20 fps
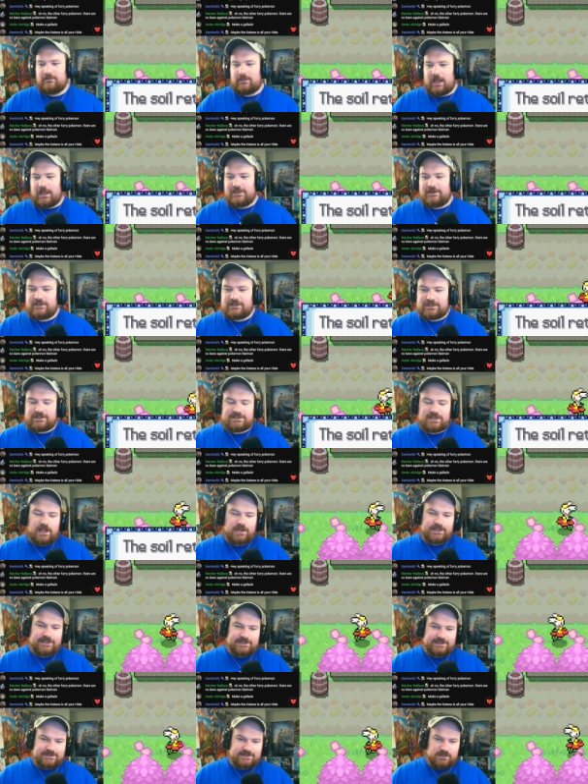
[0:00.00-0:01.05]
I think the katana
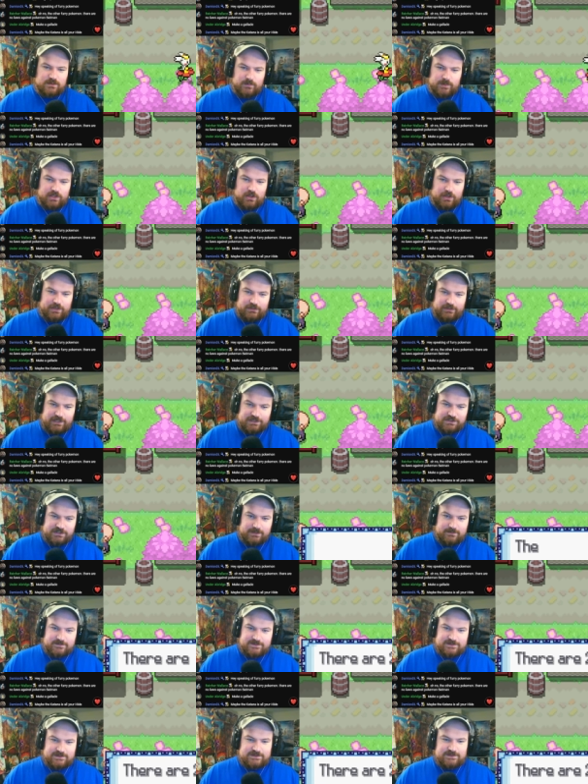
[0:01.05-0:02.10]
is going to be all your
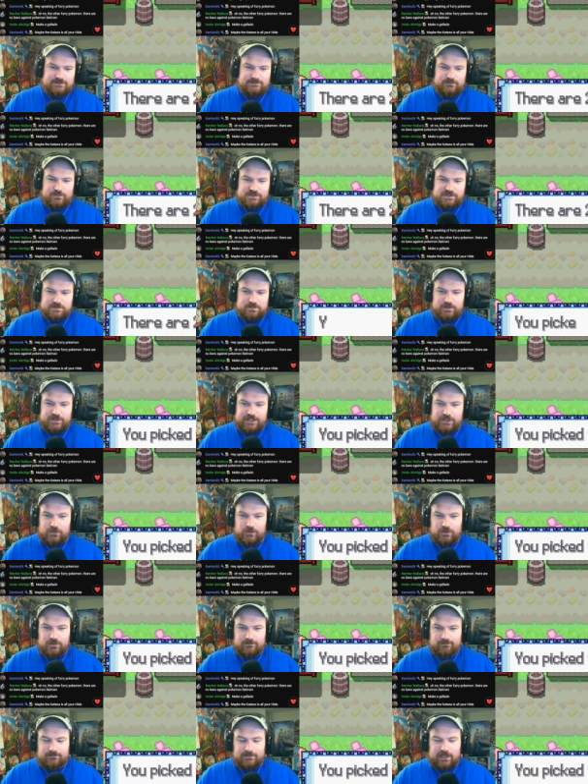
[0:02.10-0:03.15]
HMs, which is pretty
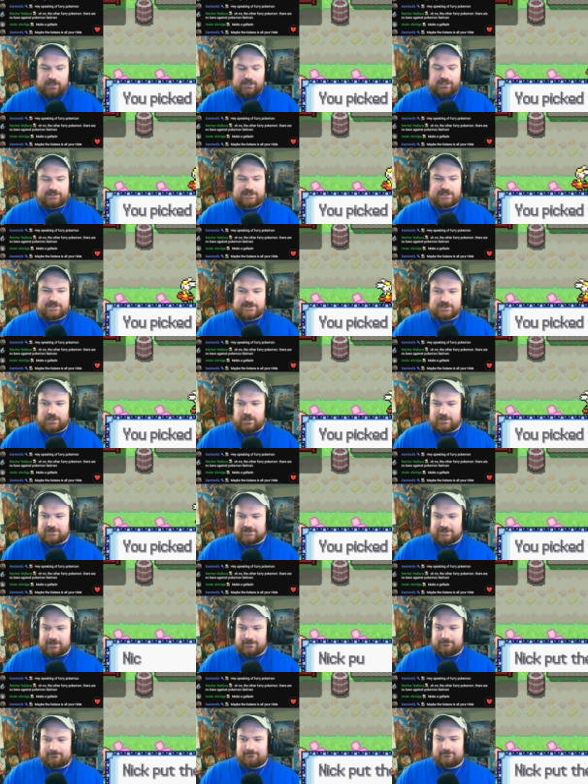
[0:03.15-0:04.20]
cool. I like that as a
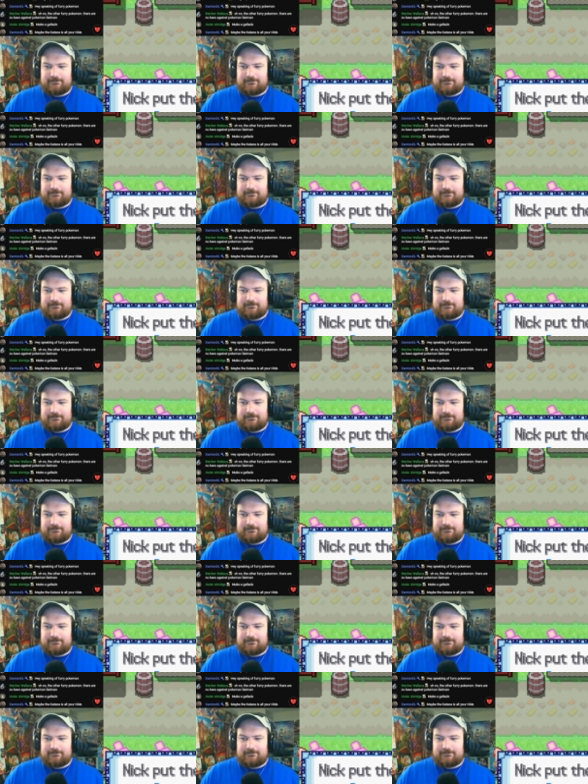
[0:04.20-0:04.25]
concept.